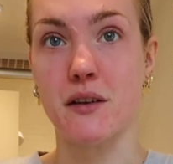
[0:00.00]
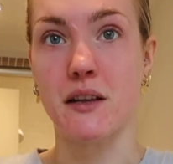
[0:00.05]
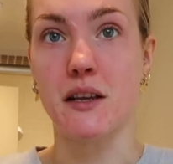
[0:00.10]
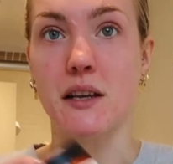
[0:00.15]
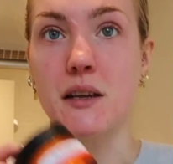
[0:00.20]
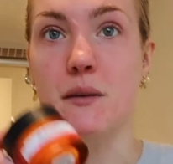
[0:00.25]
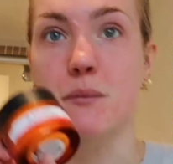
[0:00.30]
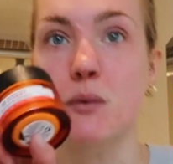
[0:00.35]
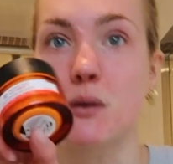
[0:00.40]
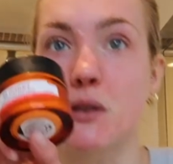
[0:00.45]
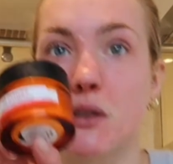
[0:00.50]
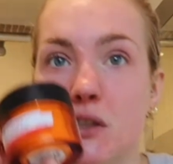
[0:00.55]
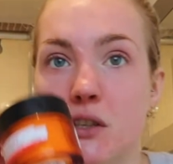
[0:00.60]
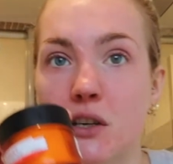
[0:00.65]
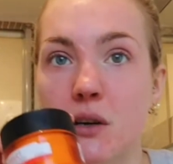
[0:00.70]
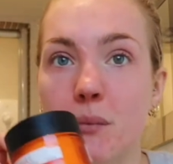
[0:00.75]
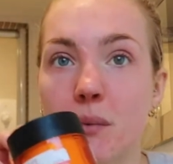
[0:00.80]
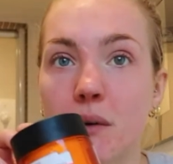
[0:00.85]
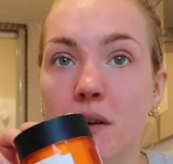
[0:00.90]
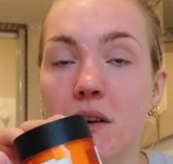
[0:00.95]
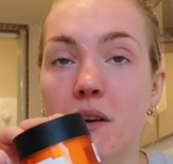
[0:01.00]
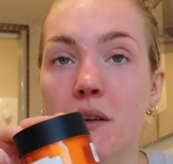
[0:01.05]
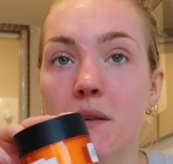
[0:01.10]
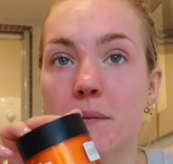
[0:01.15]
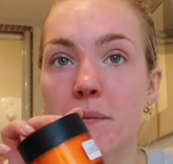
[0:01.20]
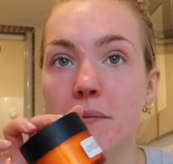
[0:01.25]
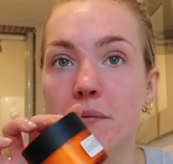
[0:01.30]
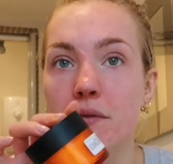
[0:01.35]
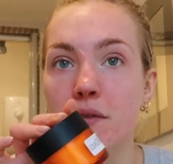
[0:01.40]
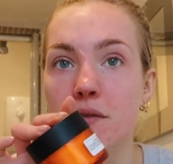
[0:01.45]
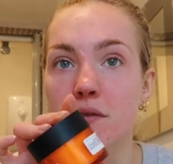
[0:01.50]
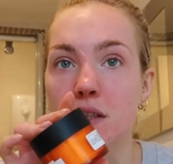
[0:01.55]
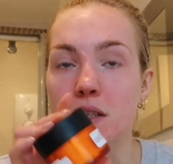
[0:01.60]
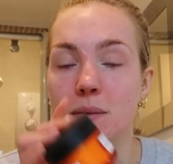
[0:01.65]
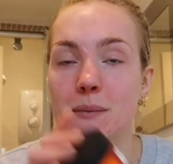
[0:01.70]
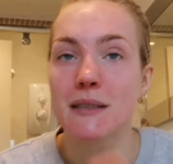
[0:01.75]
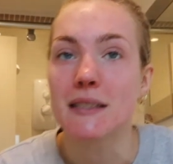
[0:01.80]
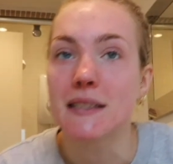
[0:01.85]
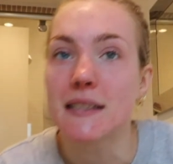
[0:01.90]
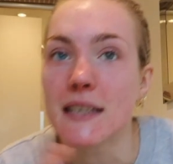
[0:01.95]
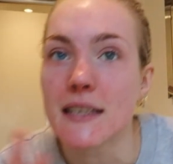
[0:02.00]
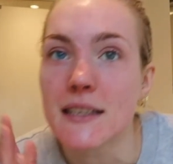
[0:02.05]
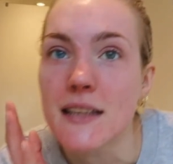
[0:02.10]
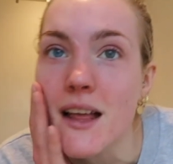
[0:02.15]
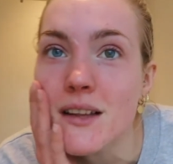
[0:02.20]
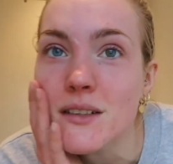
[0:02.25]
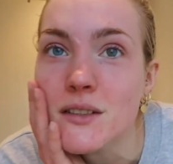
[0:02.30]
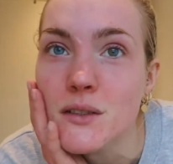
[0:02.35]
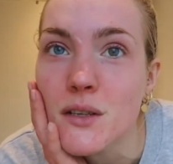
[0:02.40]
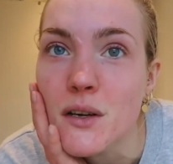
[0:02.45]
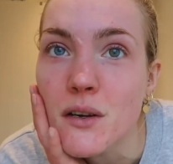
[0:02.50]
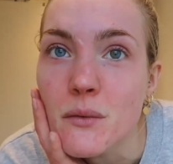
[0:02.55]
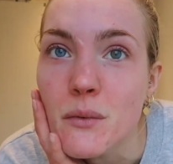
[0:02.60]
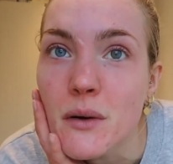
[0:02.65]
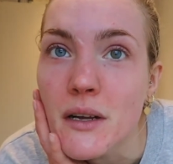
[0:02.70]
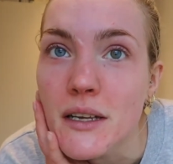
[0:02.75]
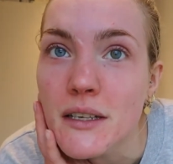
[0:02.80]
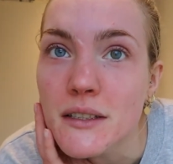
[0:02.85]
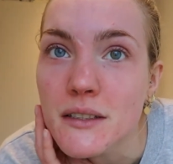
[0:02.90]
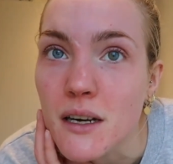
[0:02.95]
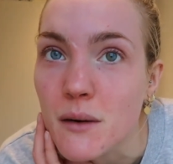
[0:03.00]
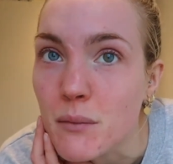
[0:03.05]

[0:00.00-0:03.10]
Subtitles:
the Body Shop Vitamin C. That's so weird.